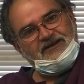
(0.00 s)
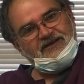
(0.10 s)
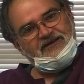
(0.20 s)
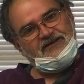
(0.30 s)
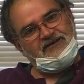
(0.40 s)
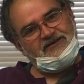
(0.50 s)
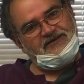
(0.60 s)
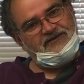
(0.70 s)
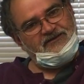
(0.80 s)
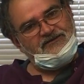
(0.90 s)
So he
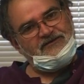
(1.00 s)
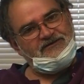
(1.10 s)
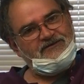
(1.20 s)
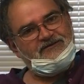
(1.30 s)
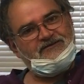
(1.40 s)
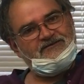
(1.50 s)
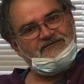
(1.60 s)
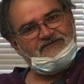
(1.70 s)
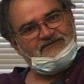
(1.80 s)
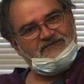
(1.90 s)
had a
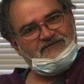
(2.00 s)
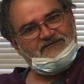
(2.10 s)
massive